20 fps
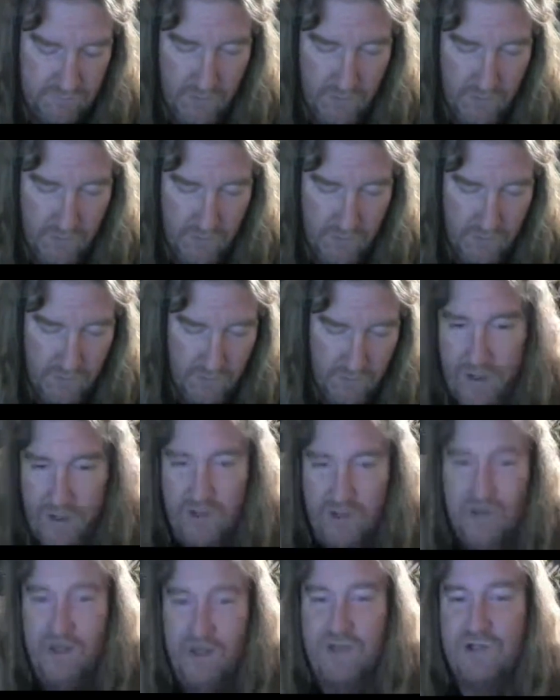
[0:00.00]
you
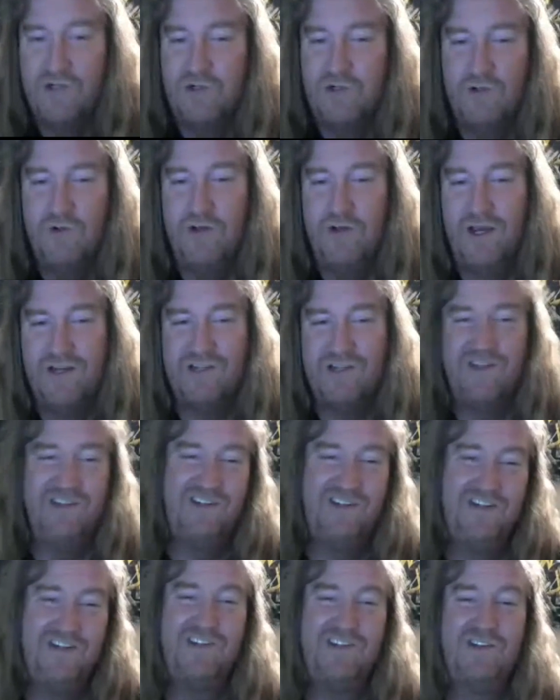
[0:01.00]
guys are doing actually a
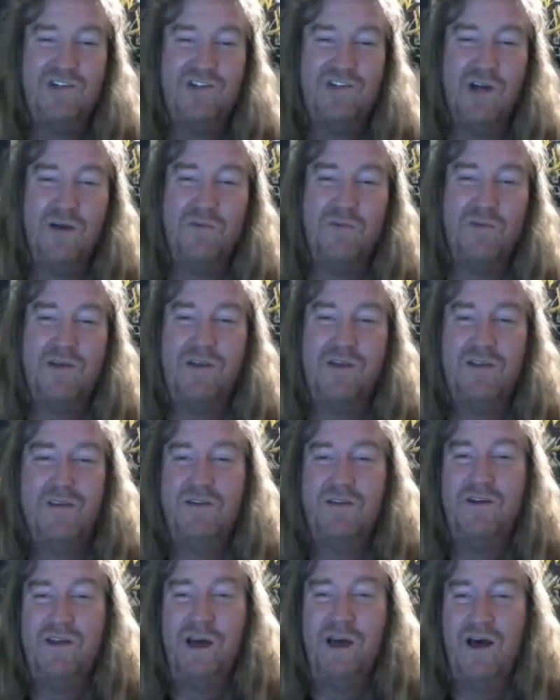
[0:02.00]
decent job of
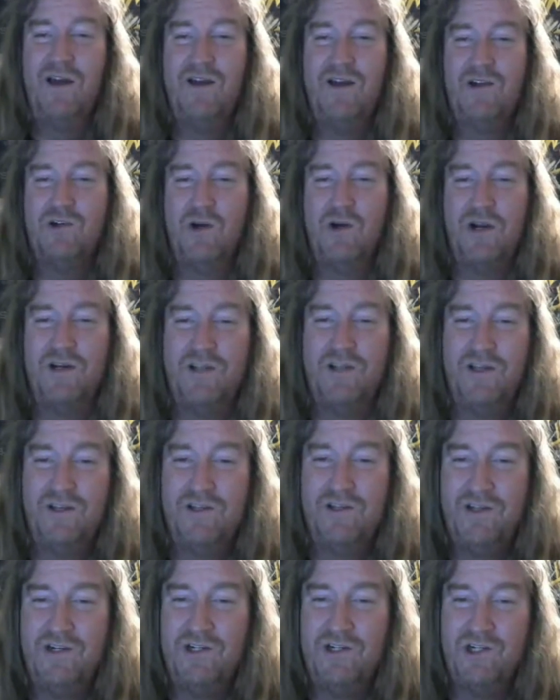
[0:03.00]
not attracting
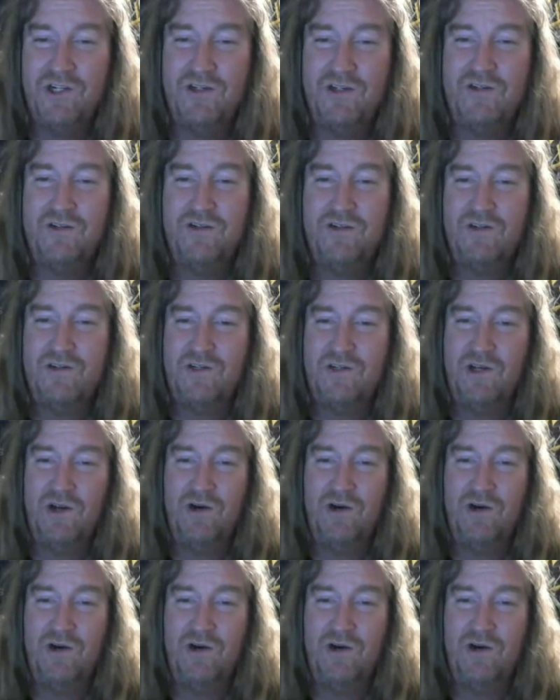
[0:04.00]
attention. So,